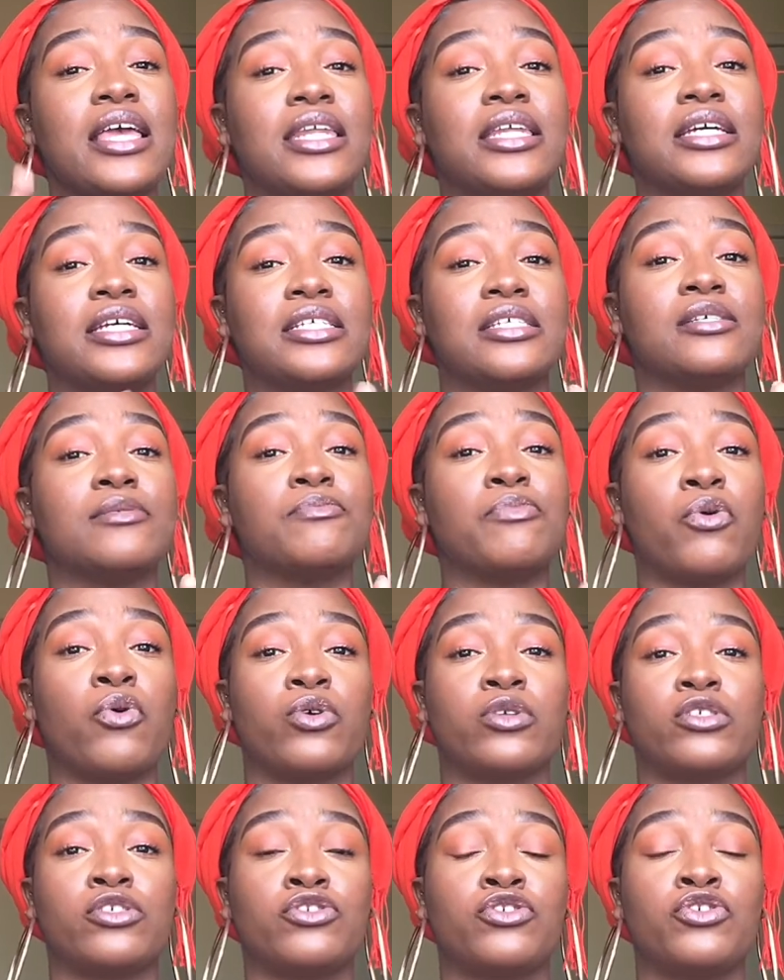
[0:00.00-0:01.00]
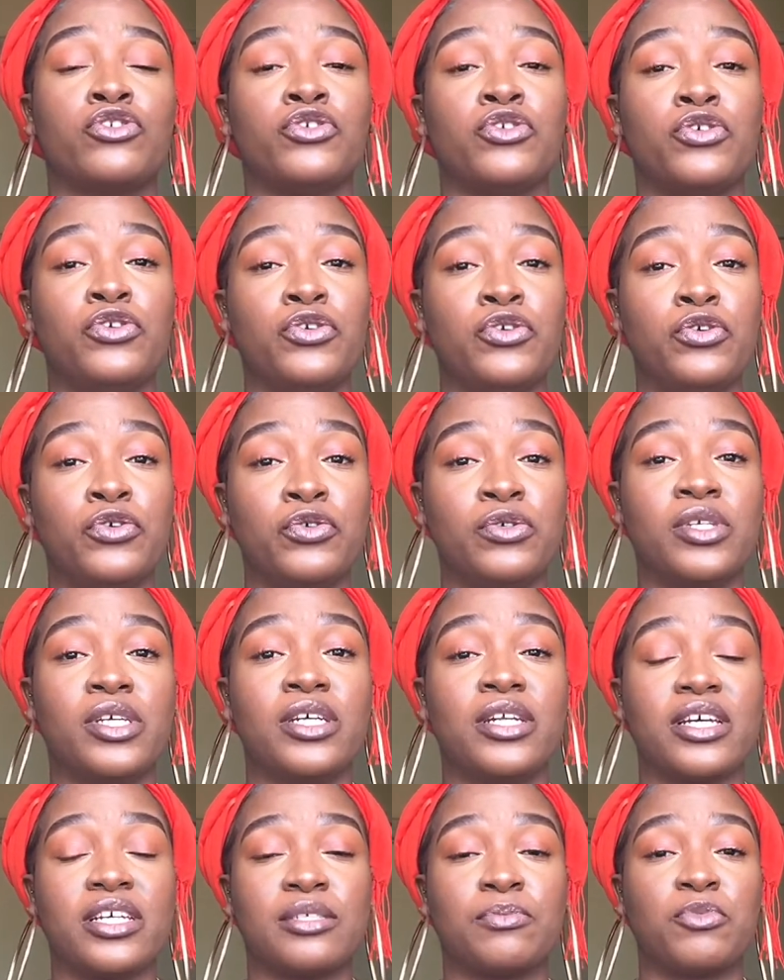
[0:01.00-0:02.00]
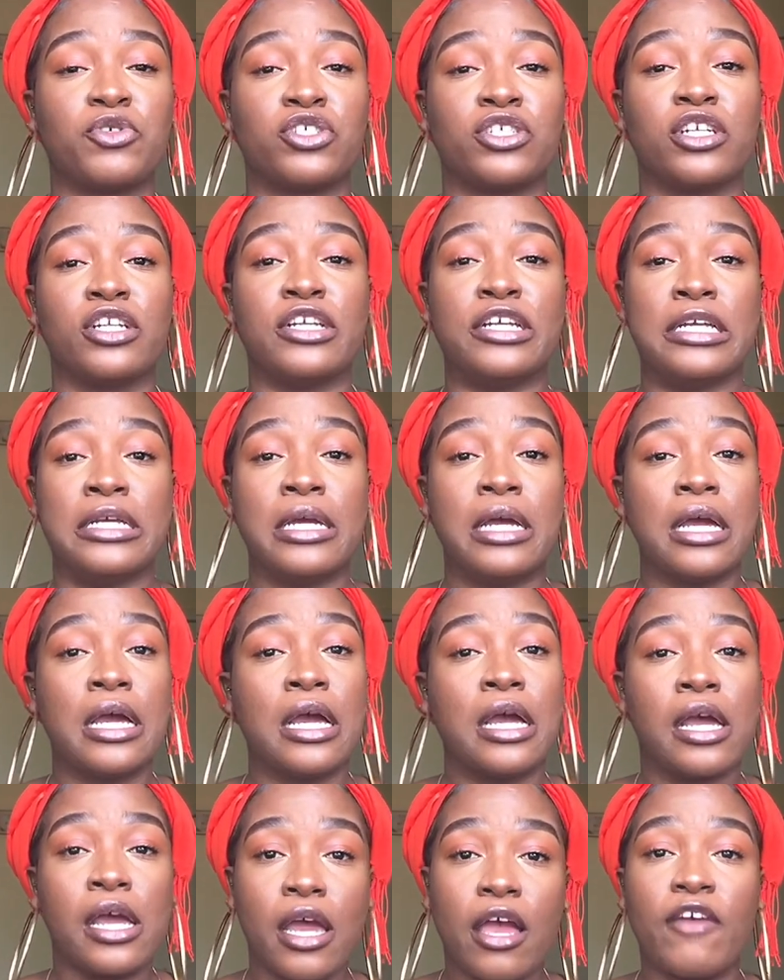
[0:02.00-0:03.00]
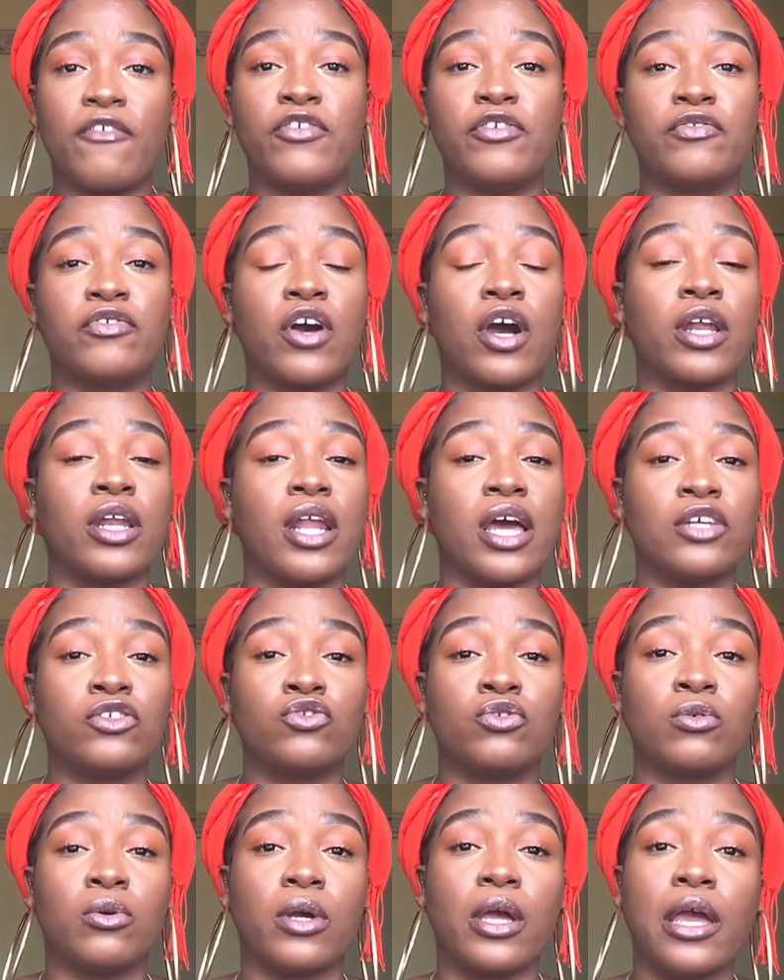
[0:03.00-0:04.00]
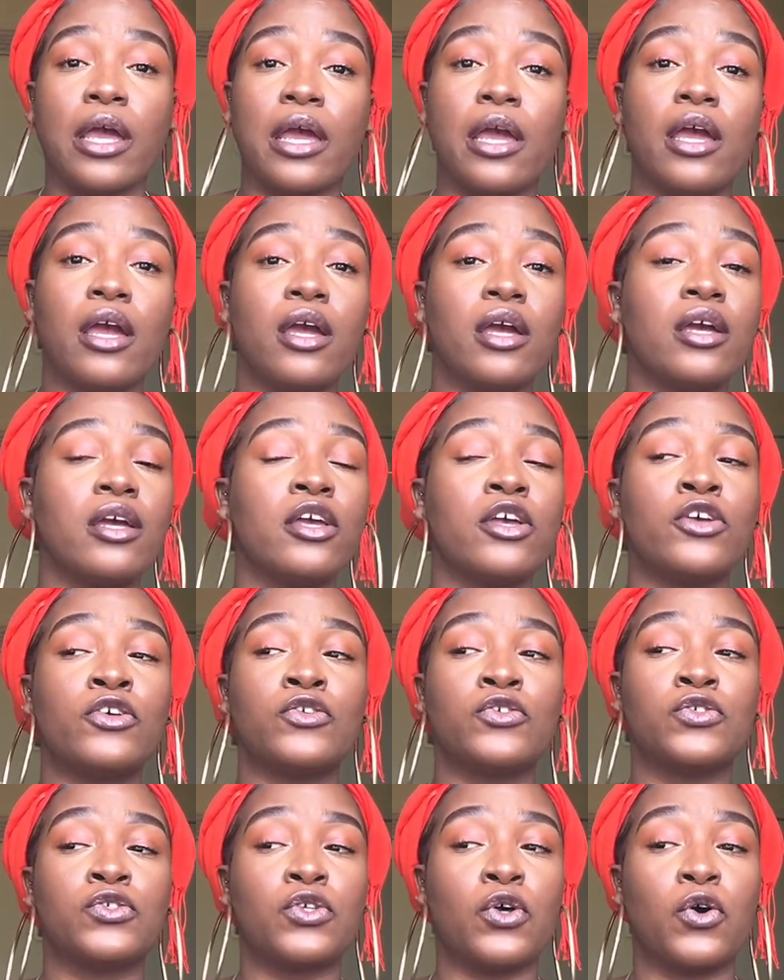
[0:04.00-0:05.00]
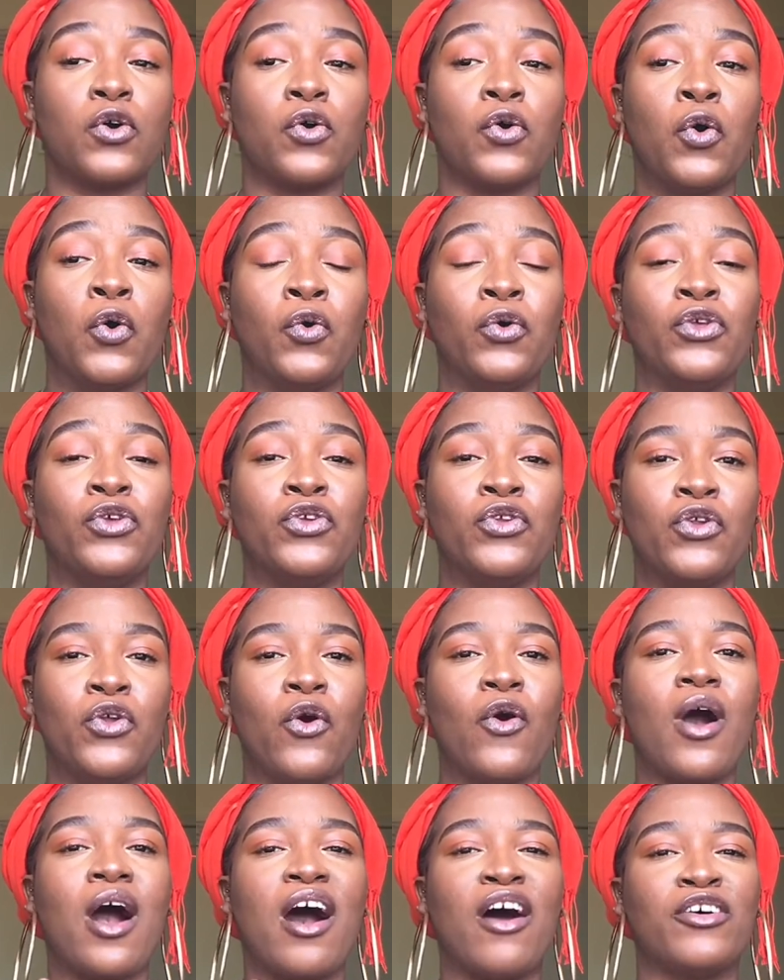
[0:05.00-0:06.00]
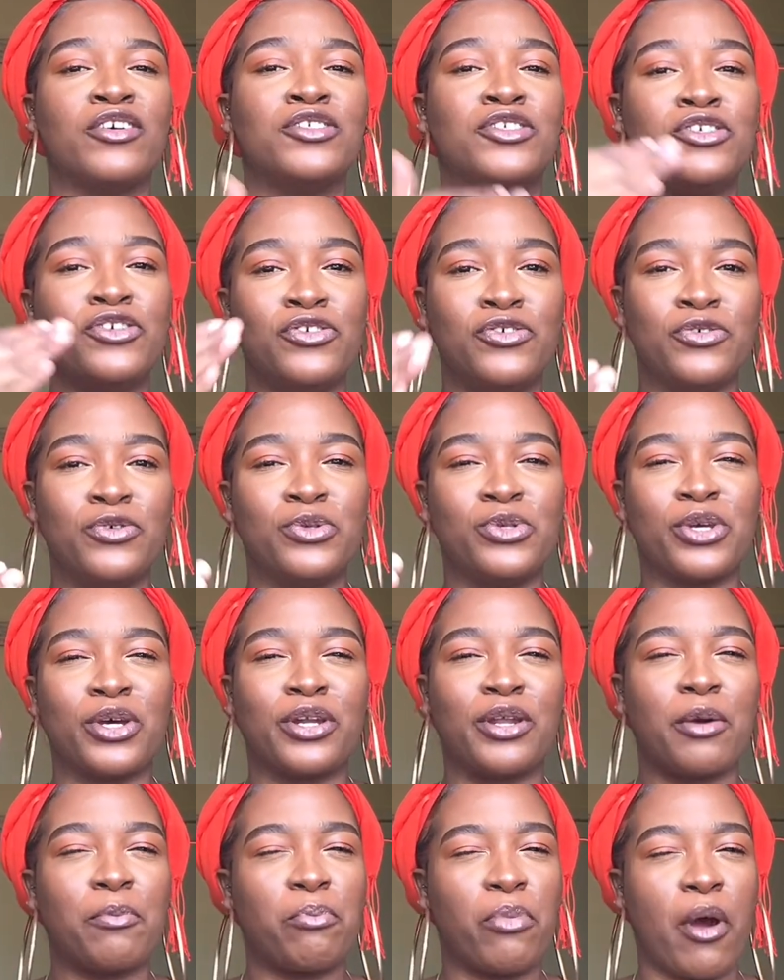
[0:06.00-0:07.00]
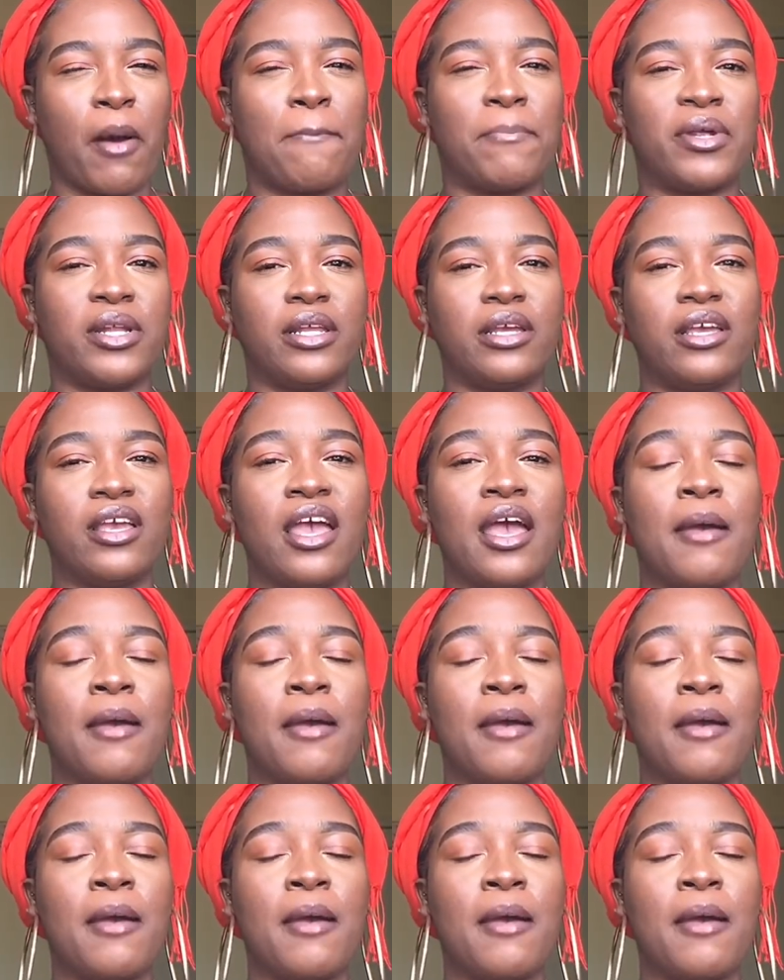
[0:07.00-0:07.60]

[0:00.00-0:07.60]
is important to use it, especially if you've got natural hair, so you know how to use it properly.